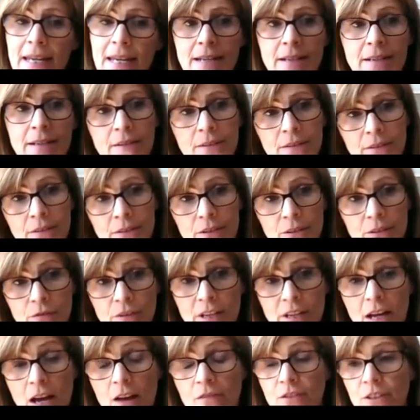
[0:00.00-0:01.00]
in the
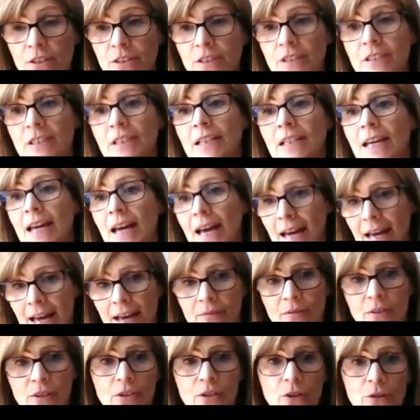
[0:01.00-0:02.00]
recovered
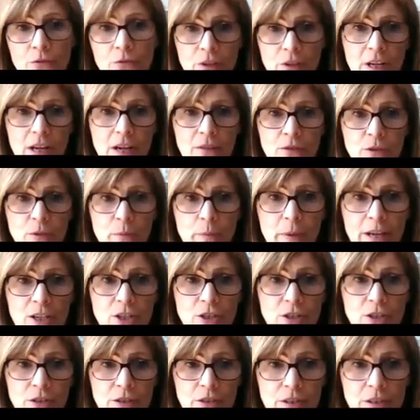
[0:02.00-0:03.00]
and the non-recovered
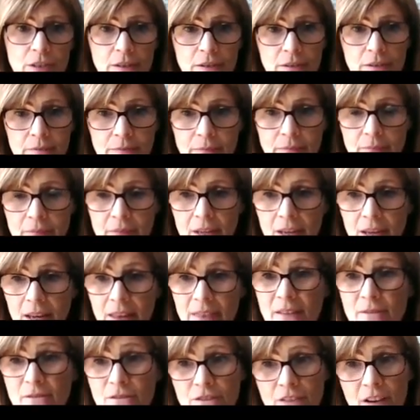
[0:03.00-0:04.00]
patients.
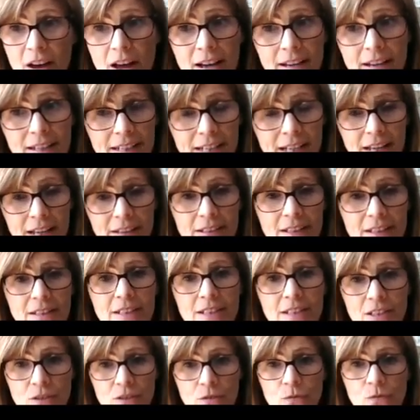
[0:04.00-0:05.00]
And then finally, and I think
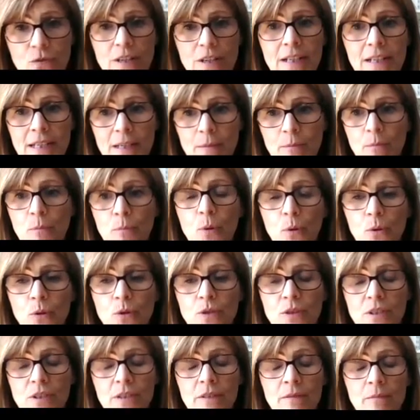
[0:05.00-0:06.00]
this is a really
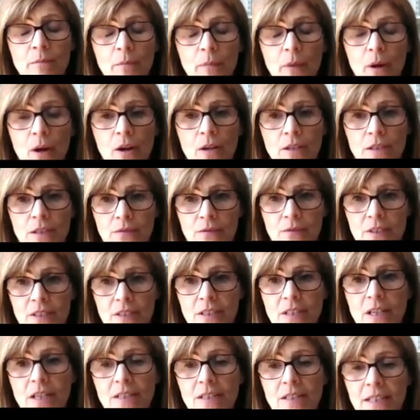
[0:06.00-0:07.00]
important part of the
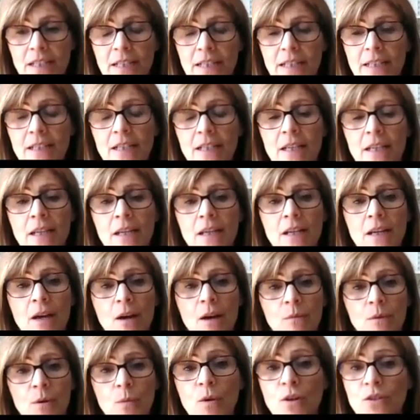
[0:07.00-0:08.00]
study,
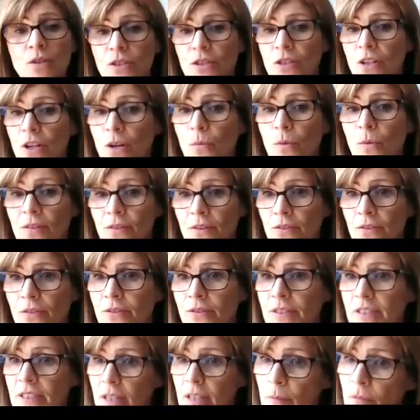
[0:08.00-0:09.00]
we want to know whether
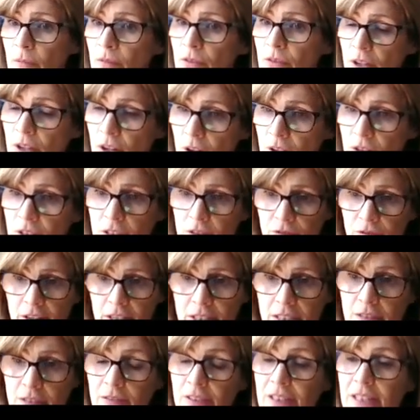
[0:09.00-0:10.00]
some of the
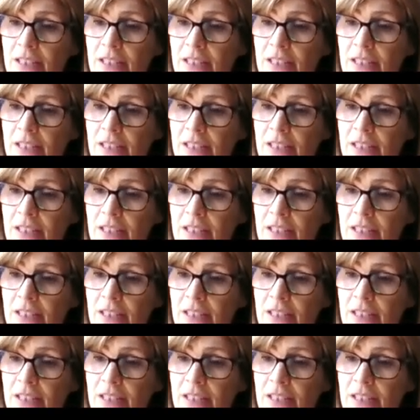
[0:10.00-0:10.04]
cost-effective